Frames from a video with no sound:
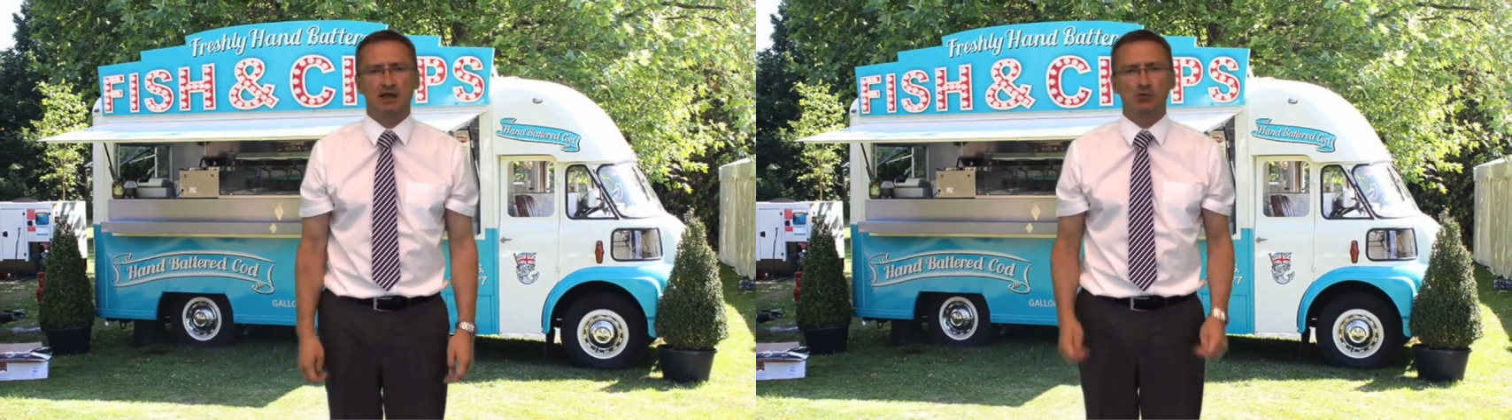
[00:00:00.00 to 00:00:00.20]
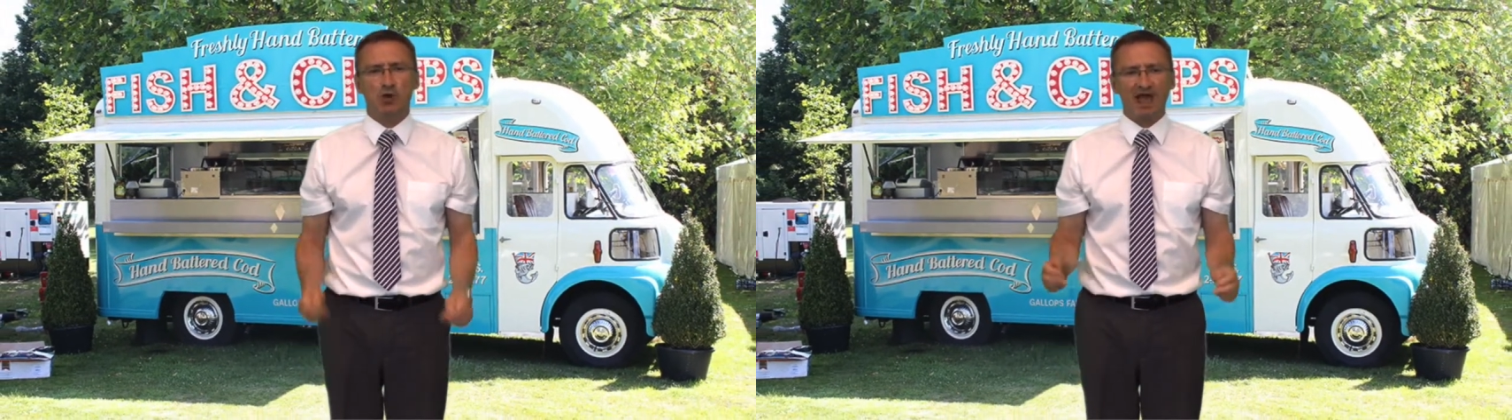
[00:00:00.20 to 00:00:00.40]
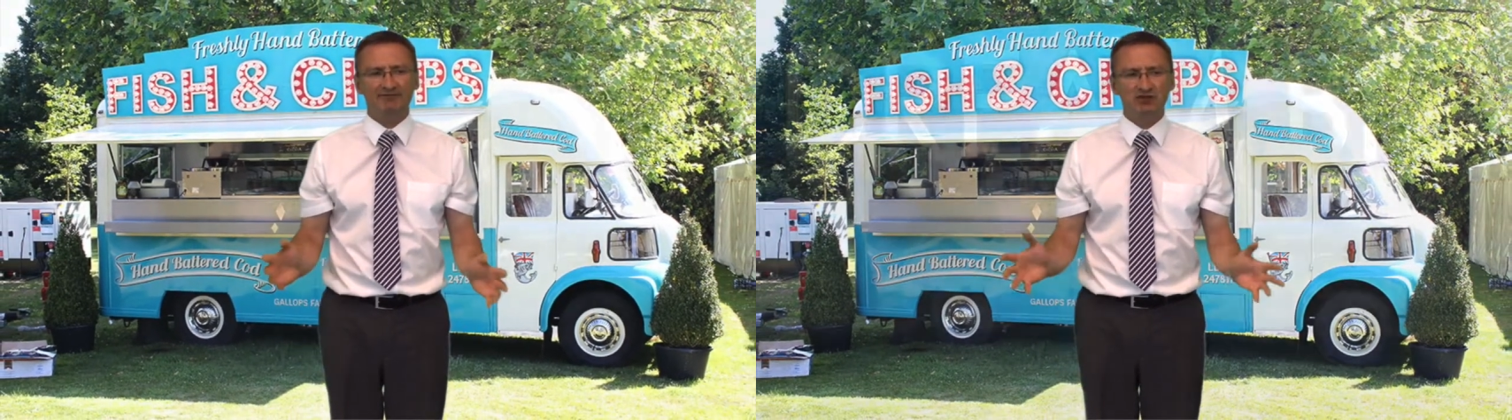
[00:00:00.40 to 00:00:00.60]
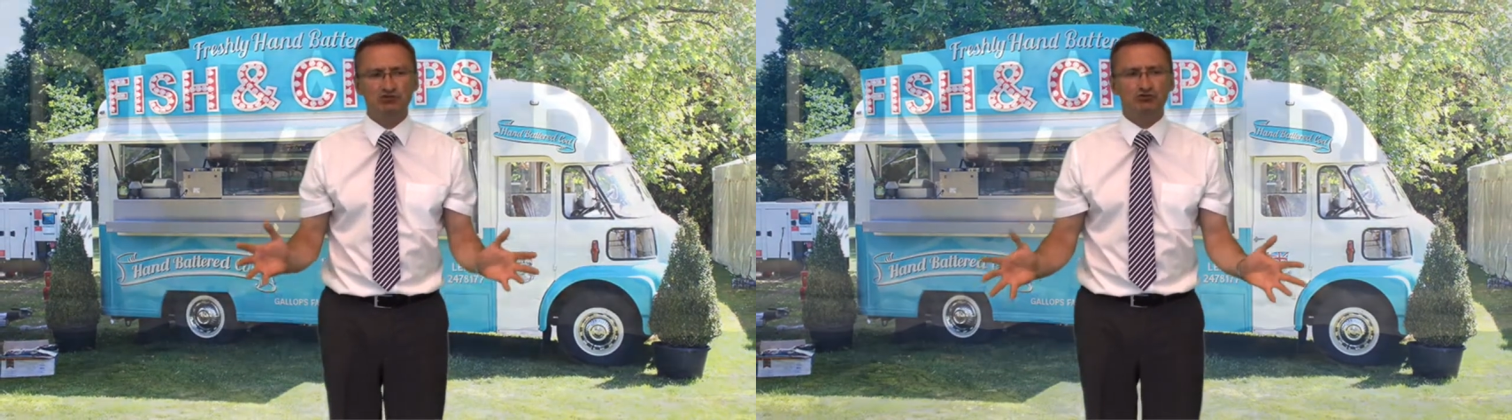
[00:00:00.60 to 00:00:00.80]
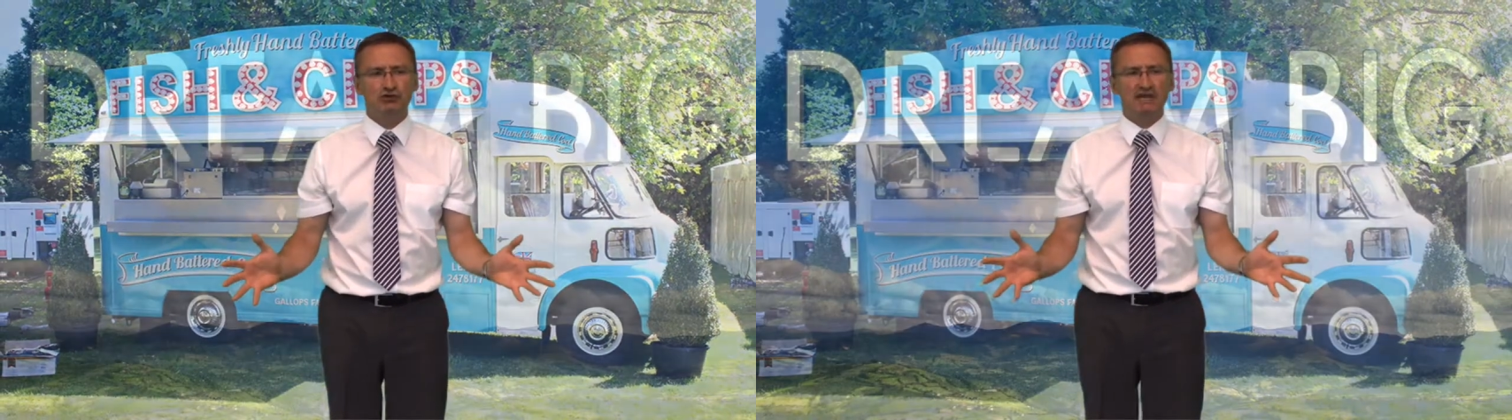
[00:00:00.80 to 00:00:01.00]
Whatever your
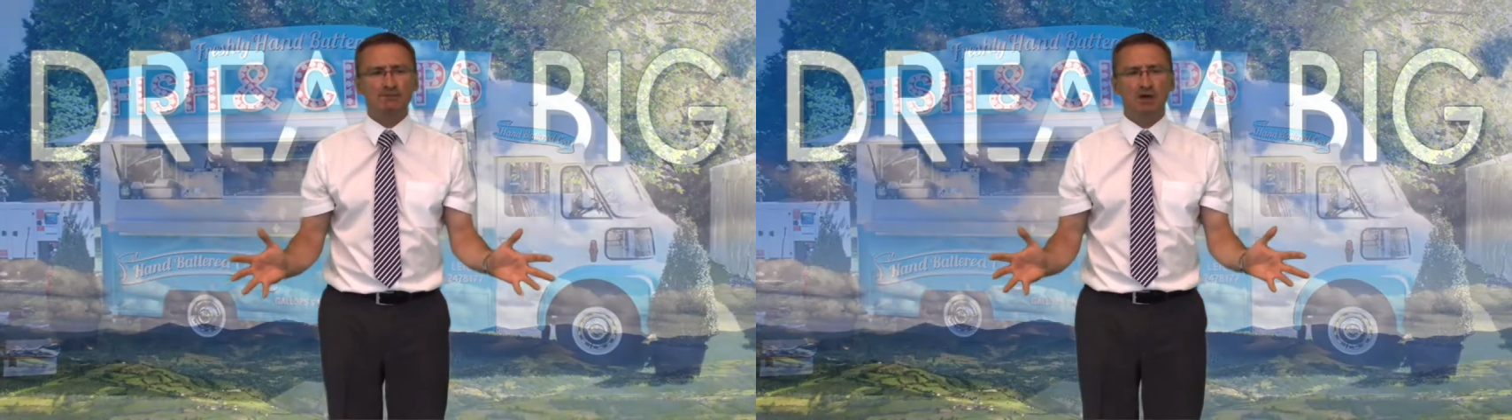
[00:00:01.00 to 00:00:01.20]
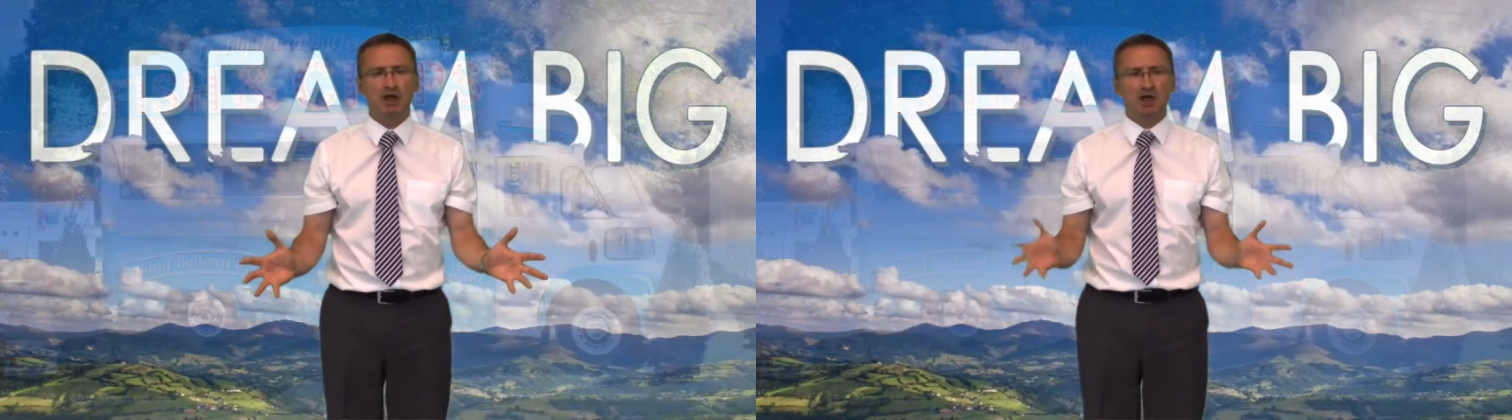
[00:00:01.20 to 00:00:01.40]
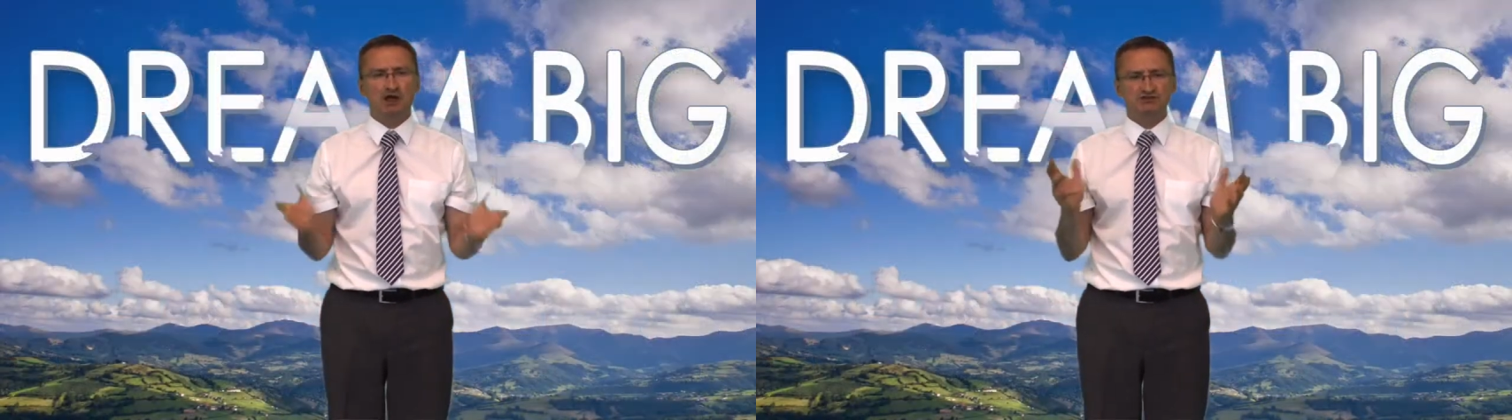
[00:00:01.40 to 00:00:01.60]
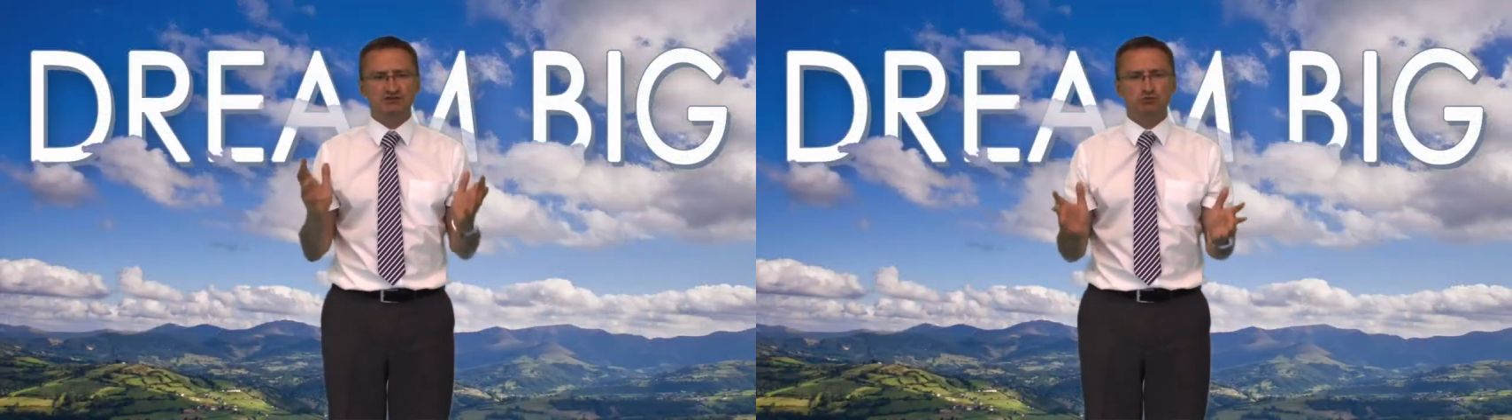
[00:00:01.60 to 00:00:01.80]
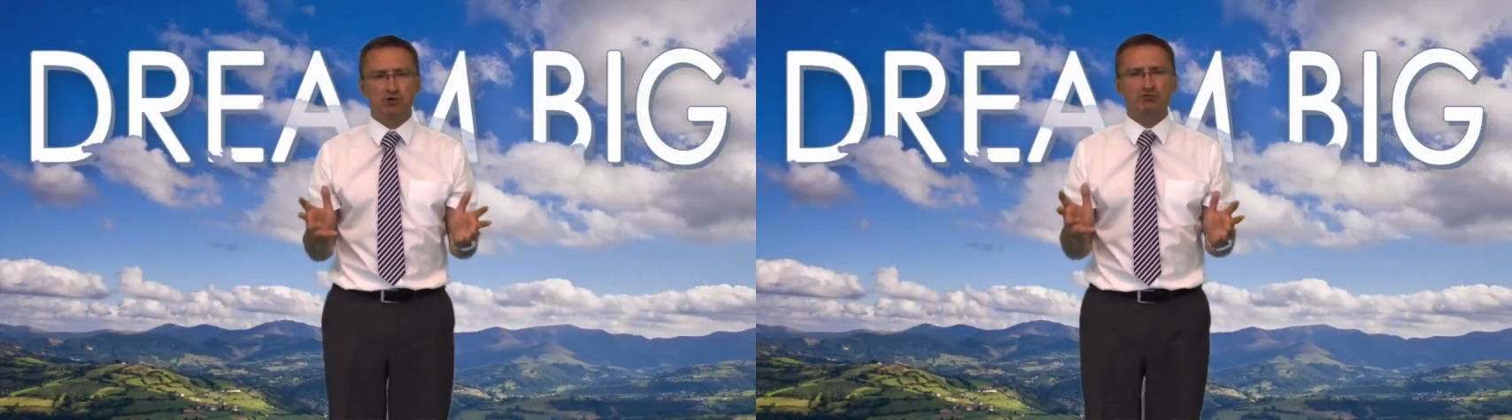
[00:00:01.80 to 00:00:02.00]
dream, I
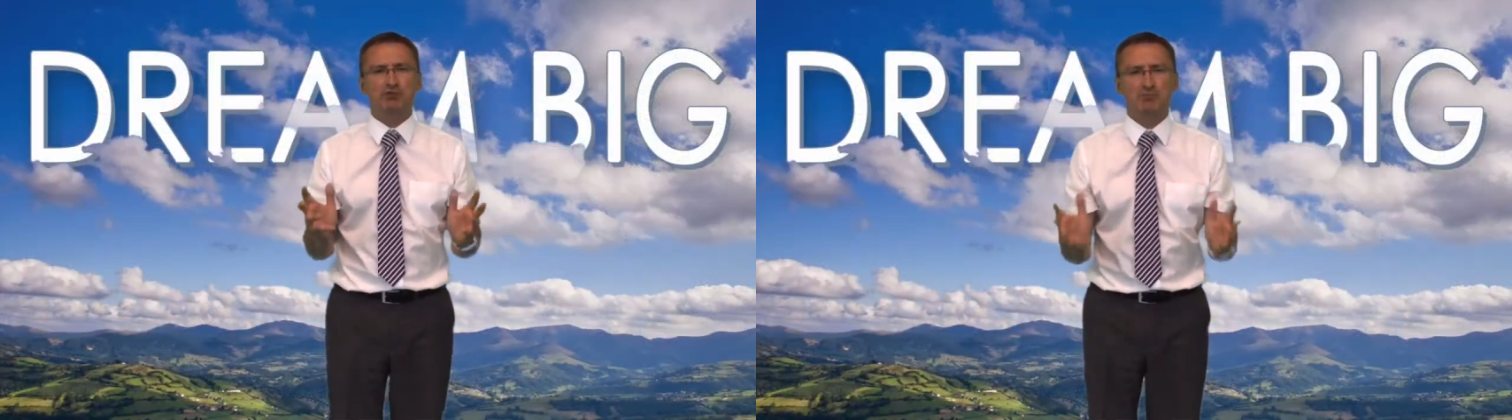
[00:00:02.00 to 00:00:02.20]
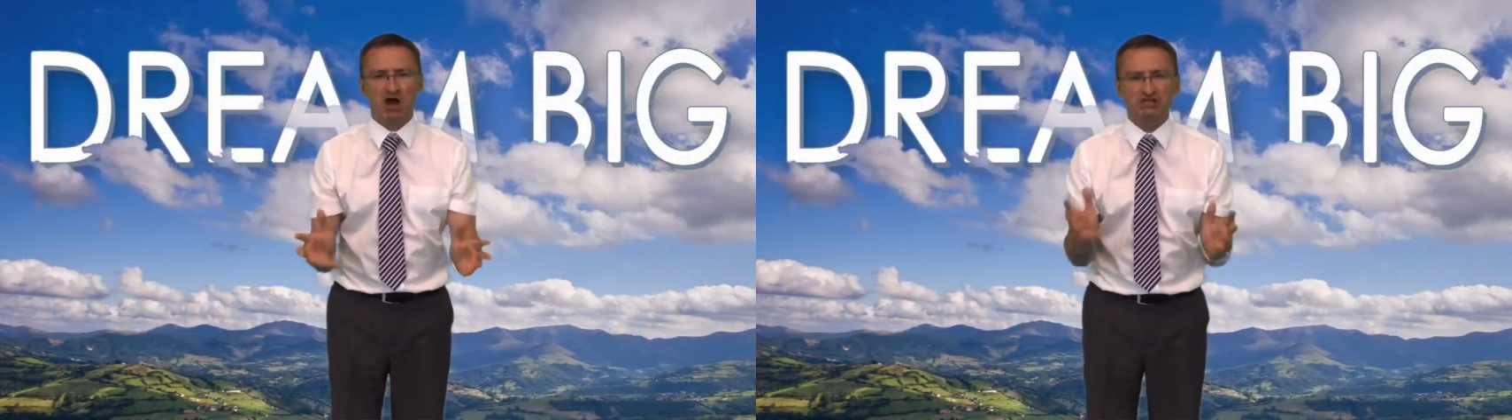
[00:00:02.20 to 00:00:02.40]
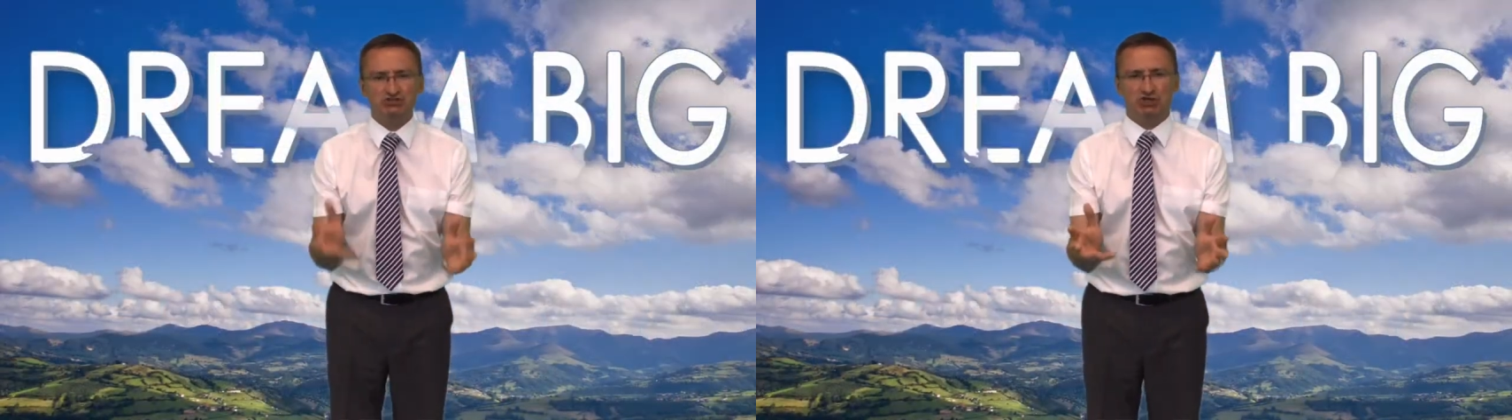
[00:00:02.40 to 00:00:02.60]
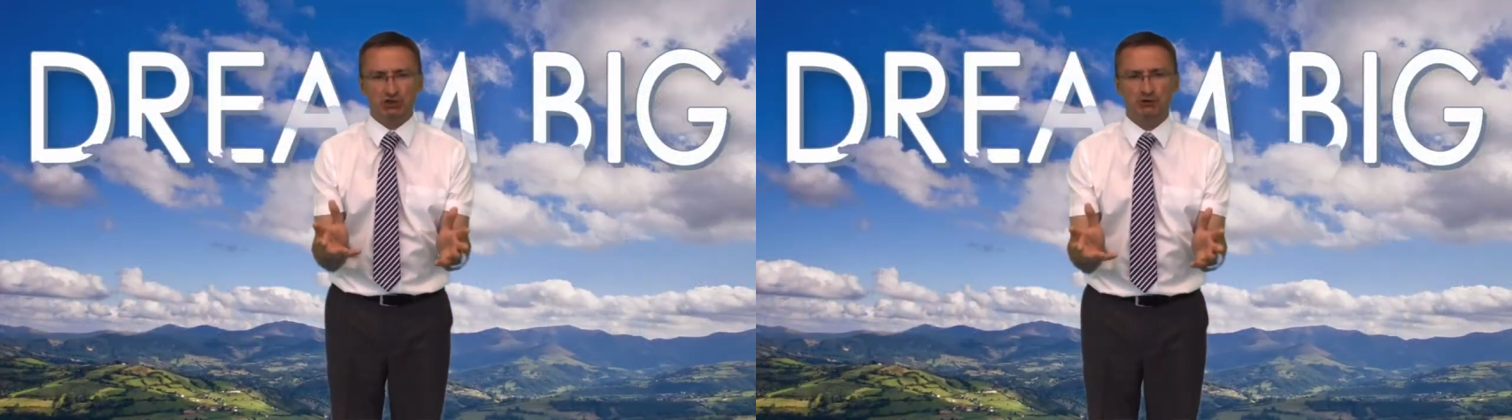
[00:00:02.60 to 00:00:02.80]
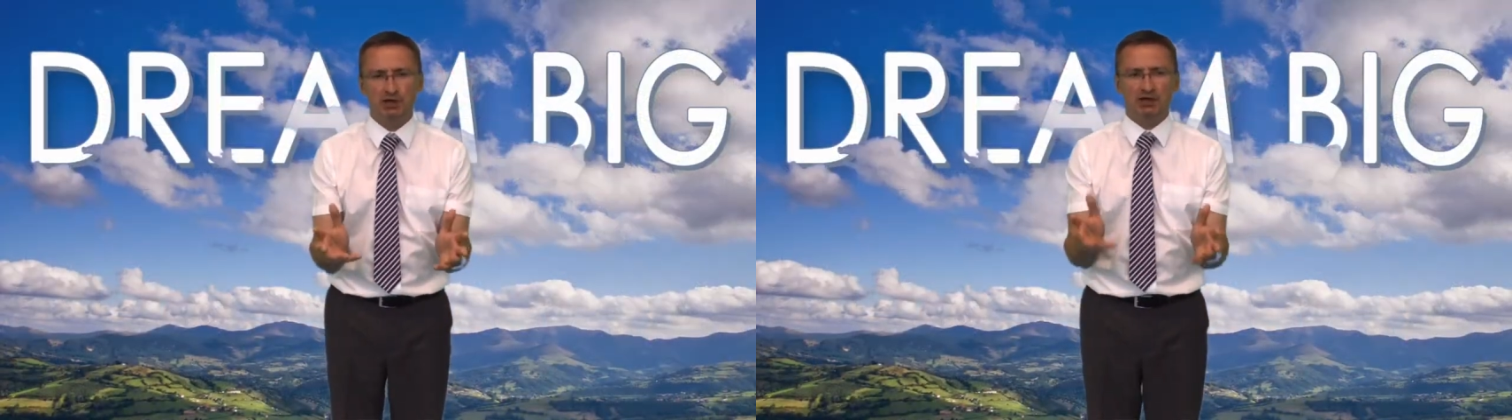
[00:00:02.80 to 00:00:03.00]
just want to remind
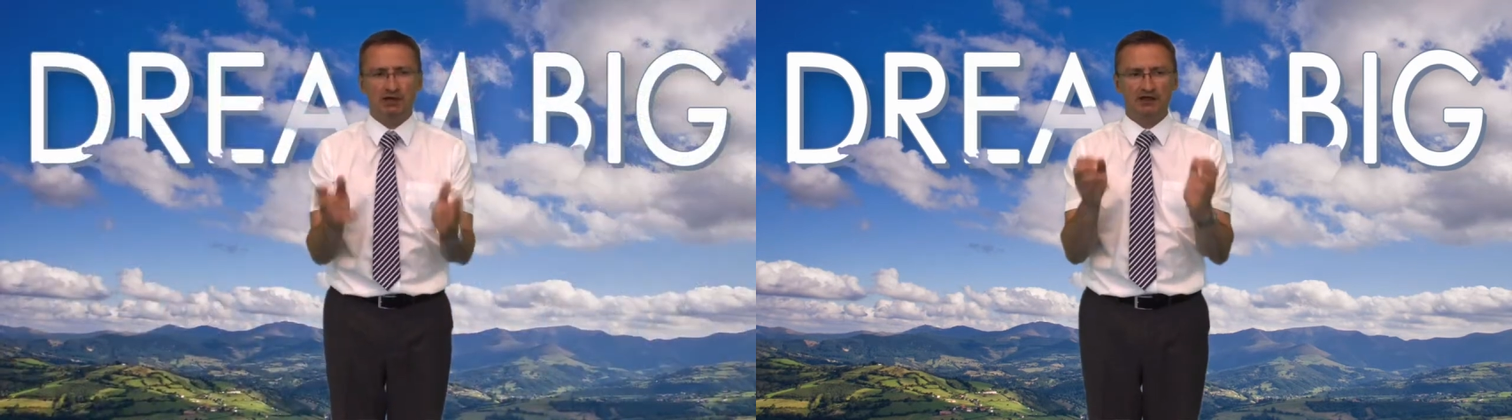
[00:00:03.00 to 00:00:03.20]
you